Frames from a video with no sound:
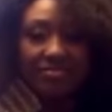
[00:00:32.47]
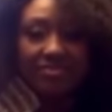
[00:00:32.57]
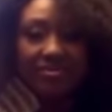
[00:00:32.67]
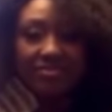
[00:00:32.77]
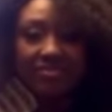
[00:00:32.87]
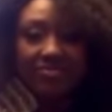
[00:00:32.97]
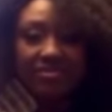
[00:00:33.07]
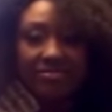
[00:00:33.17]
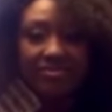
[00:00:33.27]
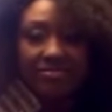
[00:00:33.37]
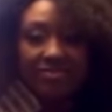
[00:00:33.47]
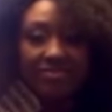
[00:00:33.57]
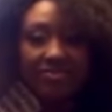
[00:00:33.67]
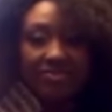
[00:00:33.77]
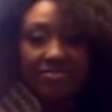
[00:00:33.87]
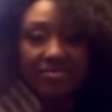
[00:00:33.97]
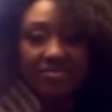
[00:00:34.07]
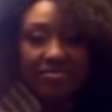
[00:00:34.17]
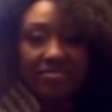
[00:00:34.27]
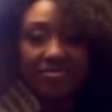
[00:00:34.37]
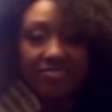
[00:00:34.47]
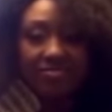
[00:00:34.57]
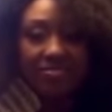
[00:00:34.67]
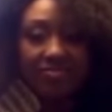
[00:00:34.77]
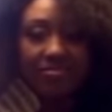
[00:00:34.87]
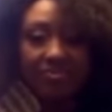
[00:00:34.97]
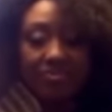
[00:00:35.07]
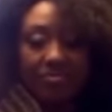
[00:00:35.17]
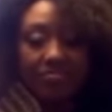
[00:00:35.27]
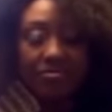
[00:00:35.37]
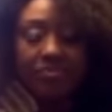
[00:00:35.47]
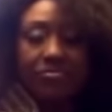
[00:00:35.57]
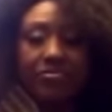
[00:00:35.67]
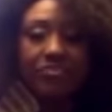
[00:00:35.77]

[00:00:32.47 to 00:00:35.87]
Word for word: just trying to catch up and see what you've been up to lately.